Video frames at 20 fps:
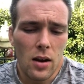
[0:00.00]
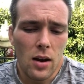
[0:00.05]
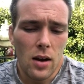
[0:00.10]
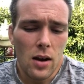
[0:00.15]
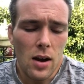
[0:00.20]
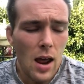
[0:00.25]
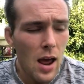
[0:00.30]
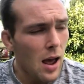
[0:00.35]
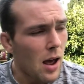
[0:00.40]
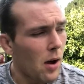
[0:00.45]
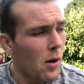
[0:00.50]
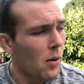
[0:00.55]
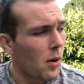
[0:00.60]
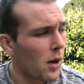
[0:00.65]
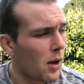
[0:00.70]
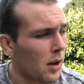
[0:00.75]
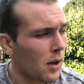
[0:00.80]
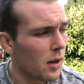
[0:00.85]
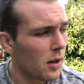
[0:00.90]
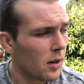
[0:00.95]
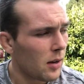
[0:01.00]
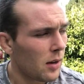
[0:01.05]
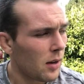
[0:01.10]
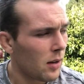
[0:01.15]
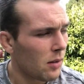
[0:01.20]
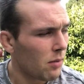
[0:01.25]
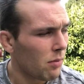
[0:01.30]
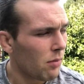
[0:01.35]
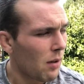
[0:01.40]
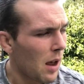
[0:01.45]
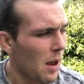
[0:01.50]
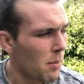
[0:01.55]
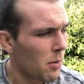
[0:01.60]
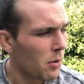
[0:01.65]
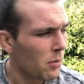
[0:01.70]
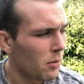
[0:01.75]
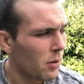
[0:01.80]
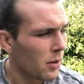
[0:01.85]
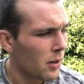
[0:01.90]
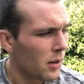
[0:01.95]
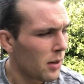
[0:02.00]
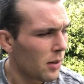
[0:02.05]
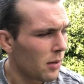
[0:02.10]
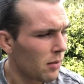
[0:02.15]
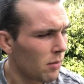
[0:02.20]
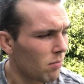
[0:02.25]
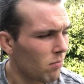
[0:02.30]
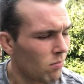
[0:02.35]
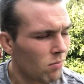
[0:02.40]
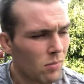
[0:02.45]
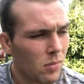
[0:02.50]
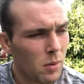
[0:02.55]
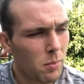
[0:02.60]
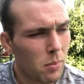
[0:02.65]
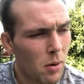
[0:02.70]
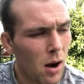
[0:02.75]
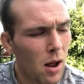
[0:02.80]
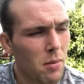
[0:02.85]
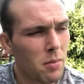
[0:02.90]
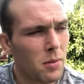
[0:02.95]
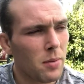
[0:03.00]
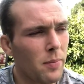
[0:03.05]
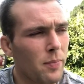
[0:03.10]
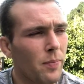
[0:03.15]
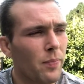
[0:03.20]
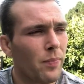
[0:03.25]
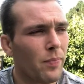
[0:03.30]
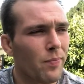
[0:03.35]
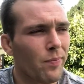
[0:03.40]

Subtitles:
Now, is fiber really the problem?